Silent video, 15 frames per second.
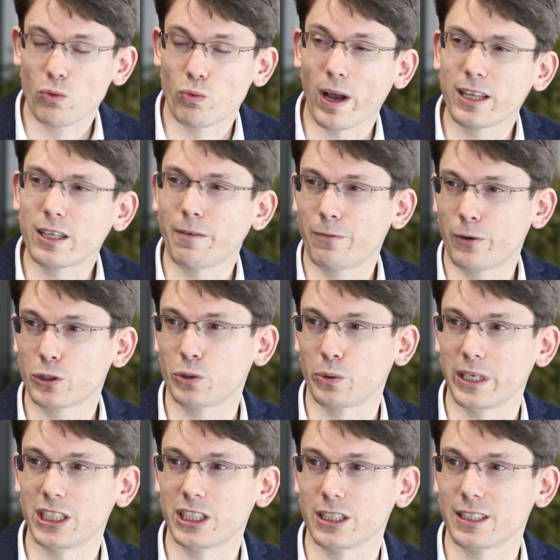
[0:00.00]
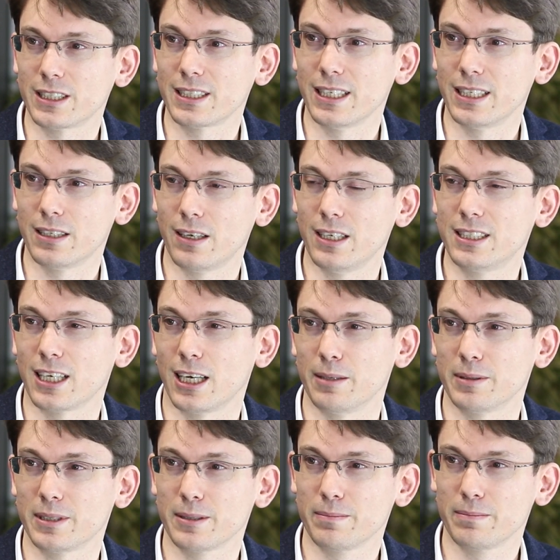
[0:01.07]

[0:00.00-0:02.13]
random fluctuations in the lead times.